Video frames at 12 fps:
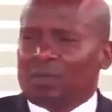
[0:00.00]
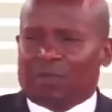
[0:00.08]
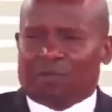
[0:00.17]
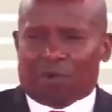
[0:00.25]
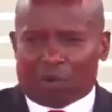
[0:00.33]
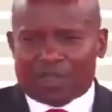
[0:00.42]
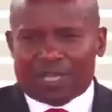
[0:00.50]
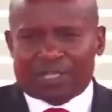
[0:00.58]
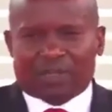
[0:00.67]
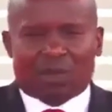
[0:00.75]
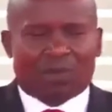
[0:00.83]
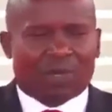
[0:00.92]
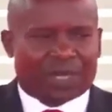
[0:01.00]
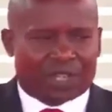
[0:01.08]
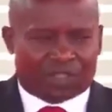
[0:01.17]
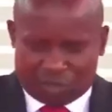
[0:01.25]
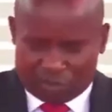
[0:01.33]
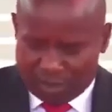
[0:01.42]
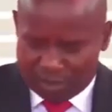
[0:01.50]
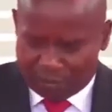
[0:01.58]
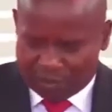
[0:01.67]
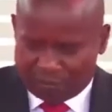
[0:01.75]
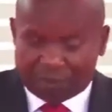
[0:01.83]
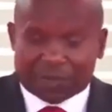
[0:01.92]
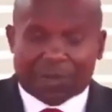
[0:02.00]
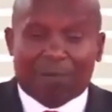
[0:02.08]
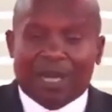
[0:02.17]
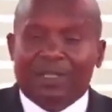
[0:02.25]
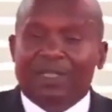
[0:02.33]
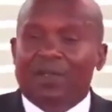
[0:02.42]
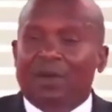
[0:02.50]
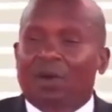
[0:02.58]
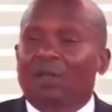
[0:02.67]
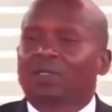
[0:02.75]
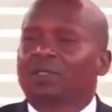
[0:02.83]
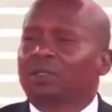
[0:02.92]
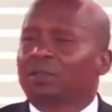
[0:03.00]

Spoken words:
before this congregation and before the Almighty God,